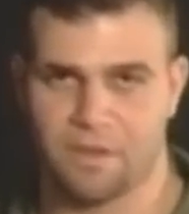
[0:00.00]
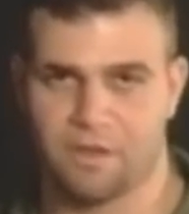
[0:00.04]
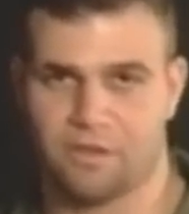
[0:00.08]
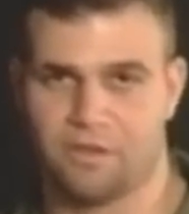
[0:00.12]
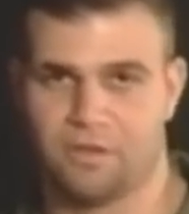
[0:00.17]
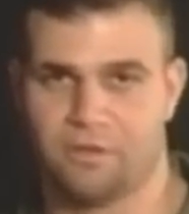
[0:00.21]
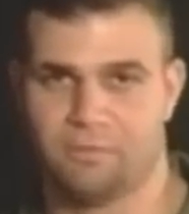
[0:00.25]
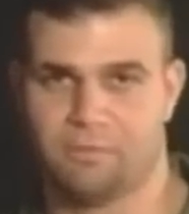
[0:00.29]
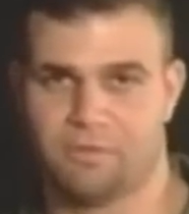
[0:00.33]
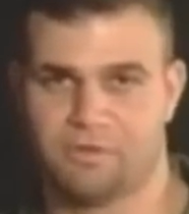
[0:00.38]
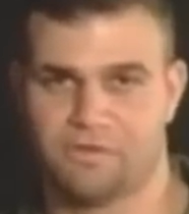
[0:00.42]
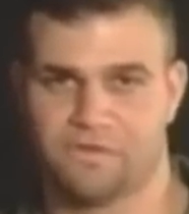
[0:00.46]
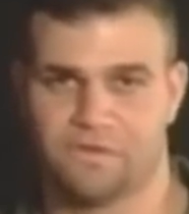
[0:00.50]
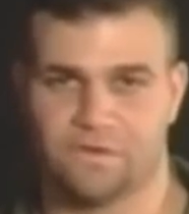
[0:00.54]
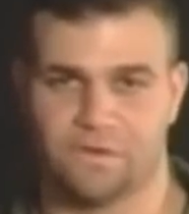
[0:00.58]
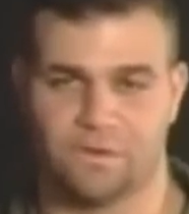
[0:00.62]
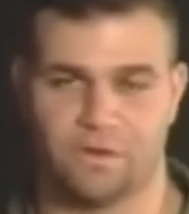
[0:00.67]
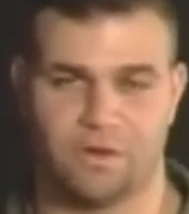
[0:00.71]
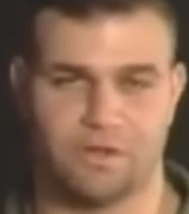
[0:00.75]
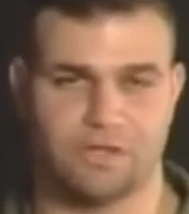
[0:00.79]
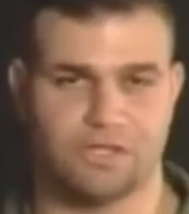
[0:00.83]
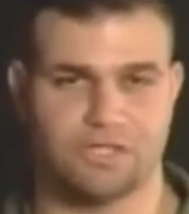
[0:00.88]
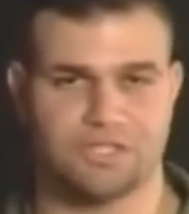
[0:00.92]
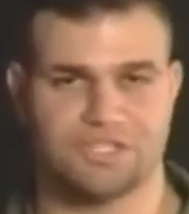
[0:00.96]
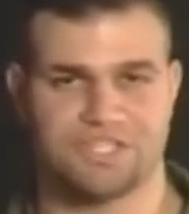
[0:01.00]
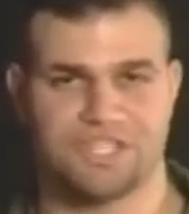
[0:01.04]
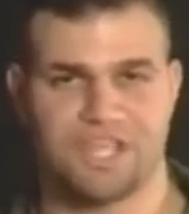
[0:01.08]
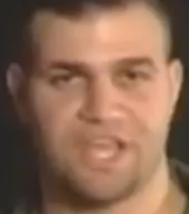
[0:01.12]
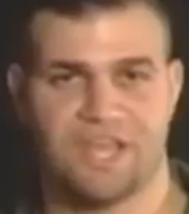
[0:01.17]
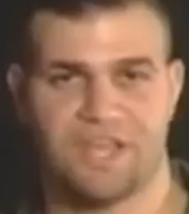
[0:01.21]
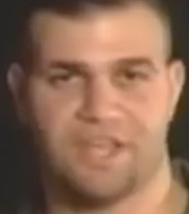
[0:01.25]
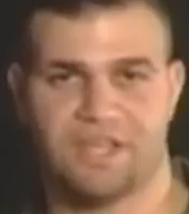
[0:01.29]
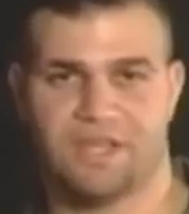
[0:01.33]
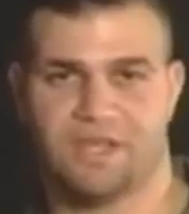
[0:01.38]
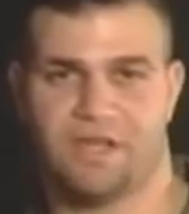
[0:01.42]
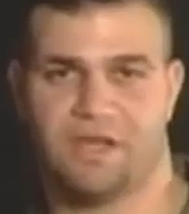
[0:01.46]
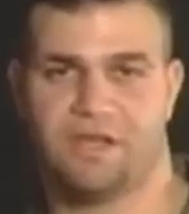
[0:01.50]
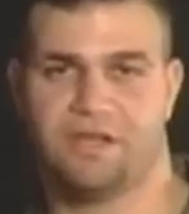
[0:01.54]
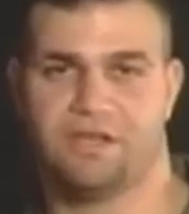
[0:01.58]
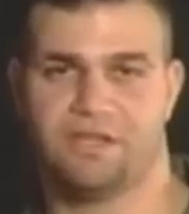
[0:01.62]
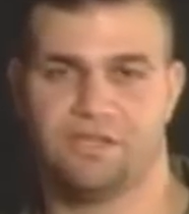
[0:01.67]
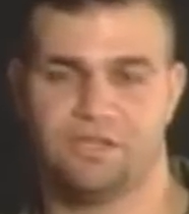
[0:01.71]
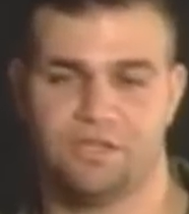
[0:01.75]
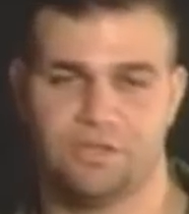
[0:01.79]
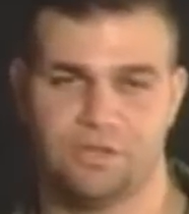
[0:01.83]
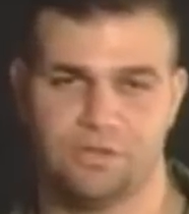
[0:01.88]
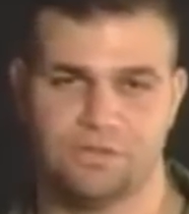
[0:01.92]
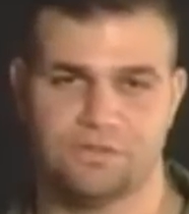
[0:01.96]
Number 2, understanding how to
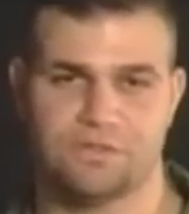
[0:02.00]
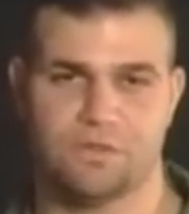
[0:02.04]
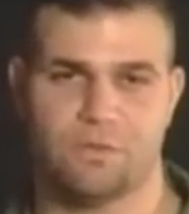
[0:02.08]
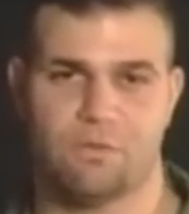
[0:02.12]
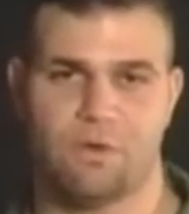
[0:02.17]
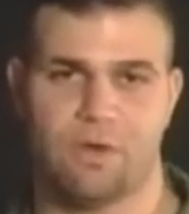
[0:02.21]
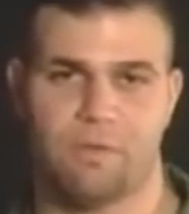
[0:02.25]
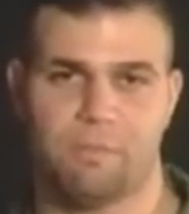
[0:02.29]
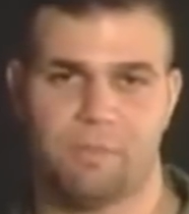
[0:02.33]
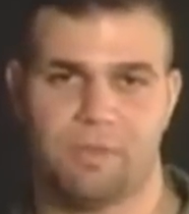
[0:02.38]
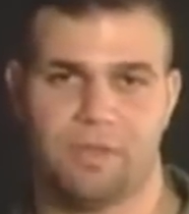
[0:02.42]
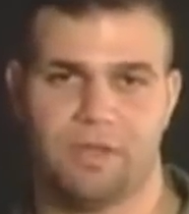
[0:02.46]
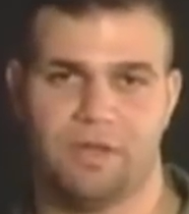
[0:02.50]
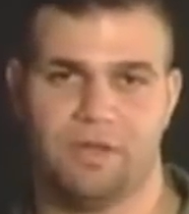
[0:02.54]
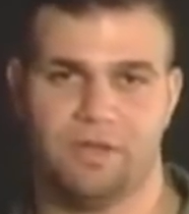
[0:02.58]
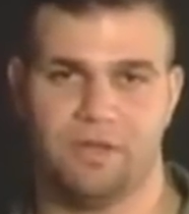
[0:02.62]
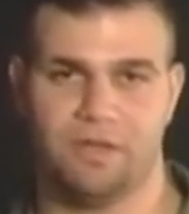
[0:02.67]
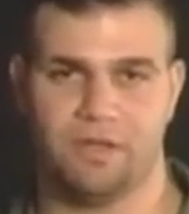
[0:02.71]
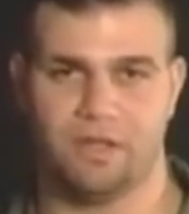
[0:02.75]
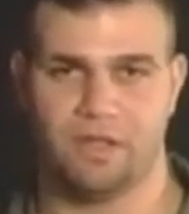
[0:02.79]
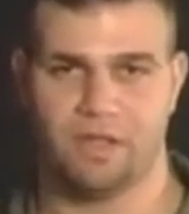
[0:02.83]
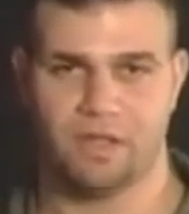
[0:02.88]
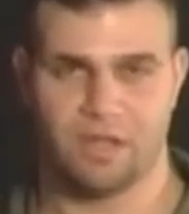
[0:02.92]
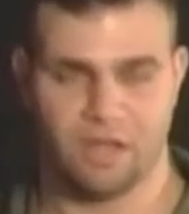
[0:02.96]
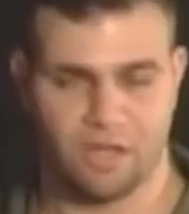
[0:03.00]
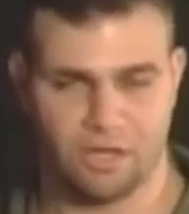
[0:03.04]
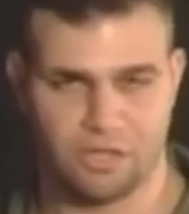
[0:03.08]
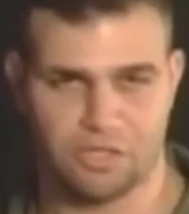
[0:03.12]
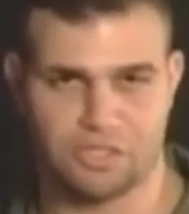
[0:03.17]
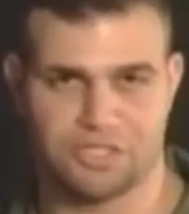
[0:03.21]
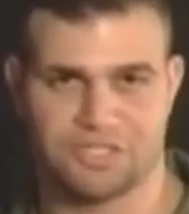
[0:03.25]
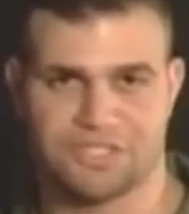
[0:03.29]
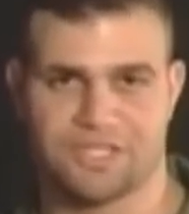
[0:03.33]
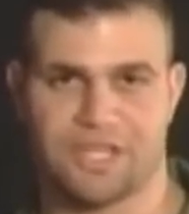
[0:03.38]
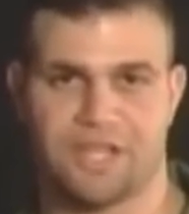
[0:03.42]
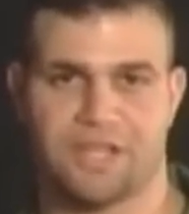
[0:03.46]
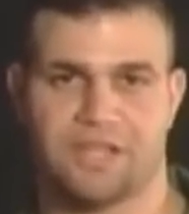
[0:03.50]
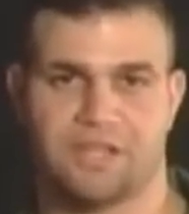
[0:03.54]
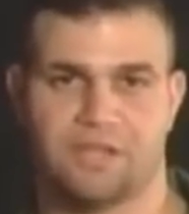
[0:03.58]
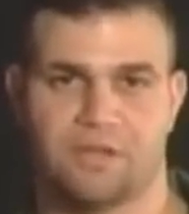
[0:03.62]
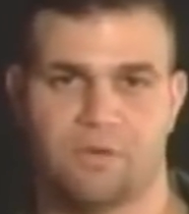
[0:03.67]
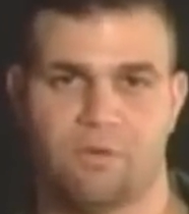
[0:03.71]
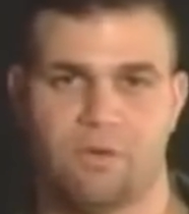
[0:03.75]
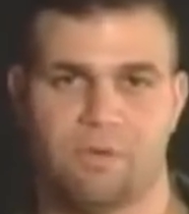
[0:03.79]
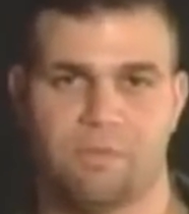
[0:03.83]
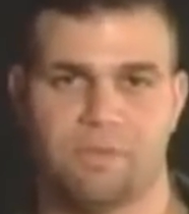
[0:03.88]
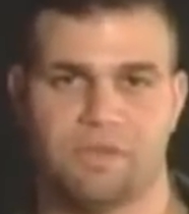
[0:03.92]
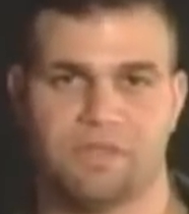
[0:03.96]
use the weapon, understanding the
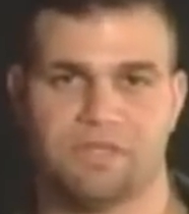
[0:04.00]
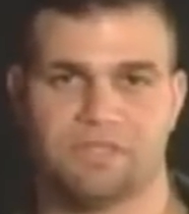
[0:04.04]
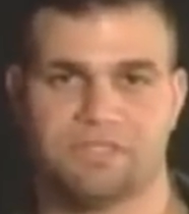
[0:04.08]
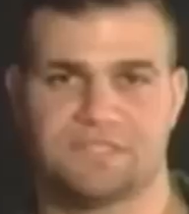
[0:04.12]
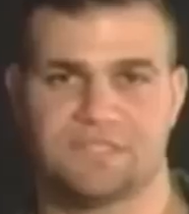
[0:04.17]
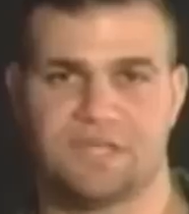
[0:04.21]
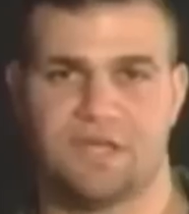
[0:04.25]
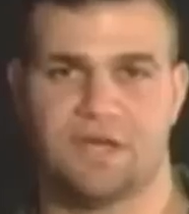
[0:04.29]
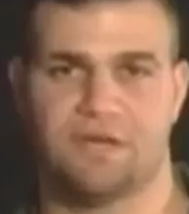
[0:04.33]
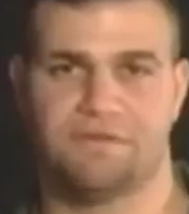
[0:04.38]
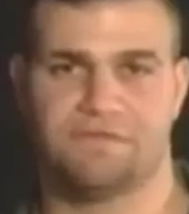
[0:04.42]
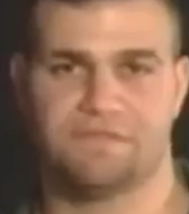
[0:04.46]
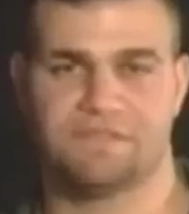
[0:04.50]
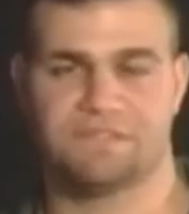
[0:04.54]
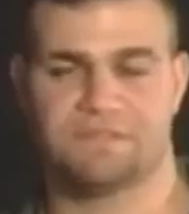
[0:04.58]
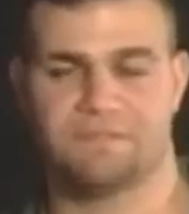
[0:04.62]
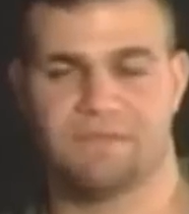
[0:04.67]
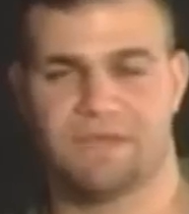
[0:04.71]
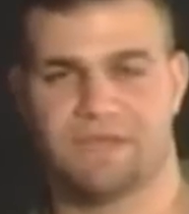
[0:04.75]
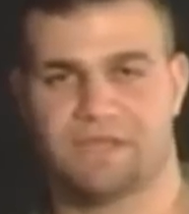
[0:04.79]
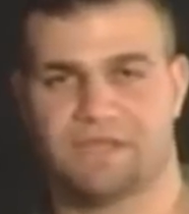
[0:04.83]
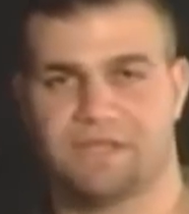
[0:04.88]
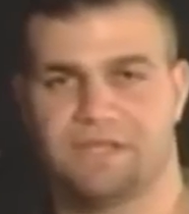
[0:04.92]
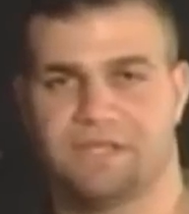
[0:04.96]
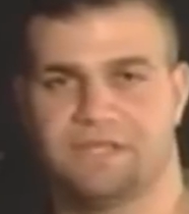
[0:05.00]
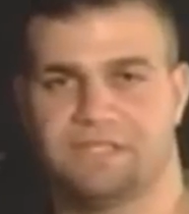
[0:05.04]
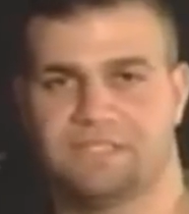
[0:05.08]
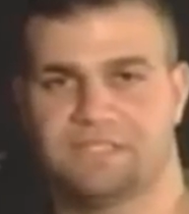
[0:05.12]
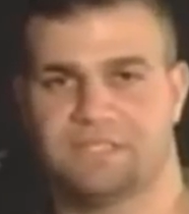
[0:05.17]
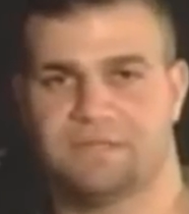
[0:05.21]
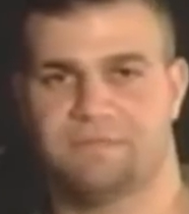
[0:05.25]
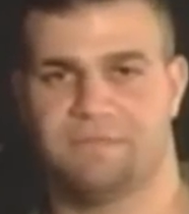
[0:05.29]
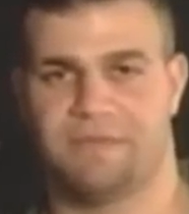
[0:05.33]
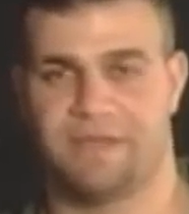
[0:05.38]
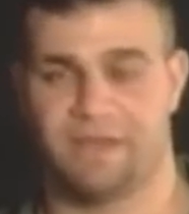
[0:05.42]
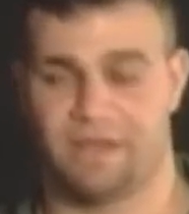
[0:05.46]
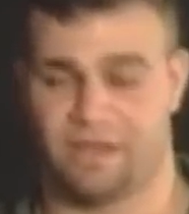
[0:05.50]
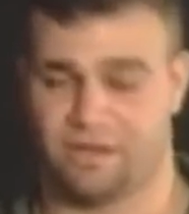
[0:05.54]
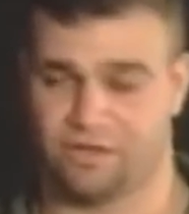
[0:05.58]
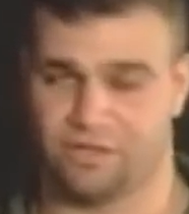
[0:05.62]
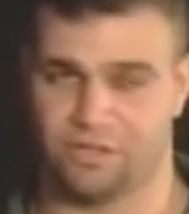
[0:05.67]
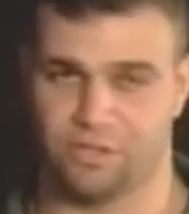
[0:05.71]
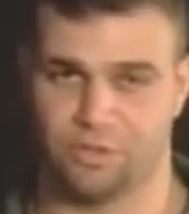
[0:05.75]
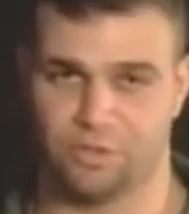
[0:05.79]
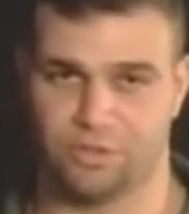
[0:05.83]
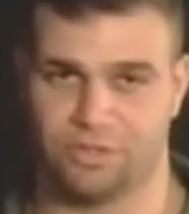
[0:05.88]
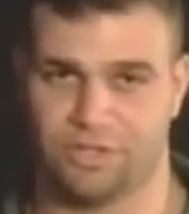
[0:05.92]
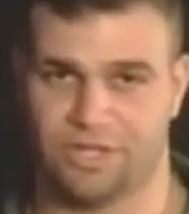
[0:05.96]
weapon itself as a mechanism, and how to
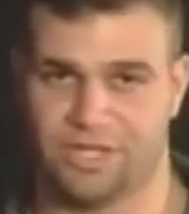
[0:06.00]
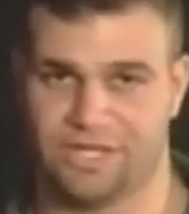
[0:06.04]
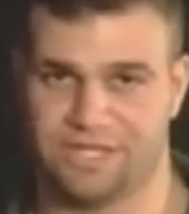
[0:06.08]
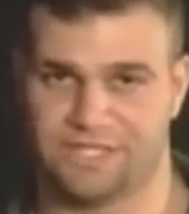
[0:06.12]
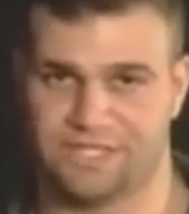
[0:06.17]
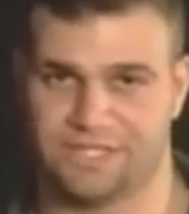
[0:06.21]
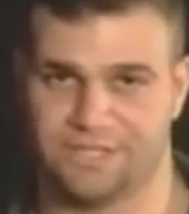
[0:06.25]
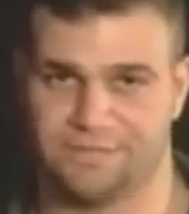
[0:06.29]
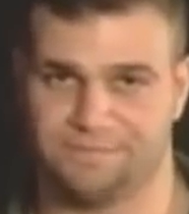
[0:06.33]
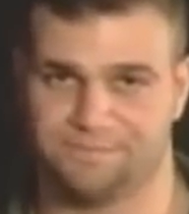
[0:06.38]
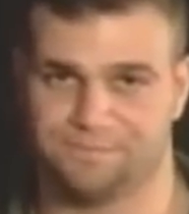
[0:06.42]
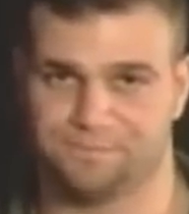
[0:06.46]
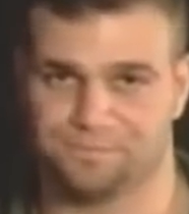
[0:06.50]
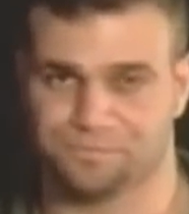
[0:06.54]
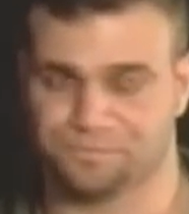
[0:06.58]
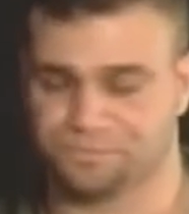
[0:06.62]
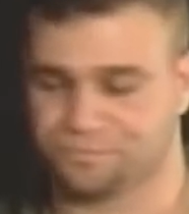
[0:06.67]
utilize it.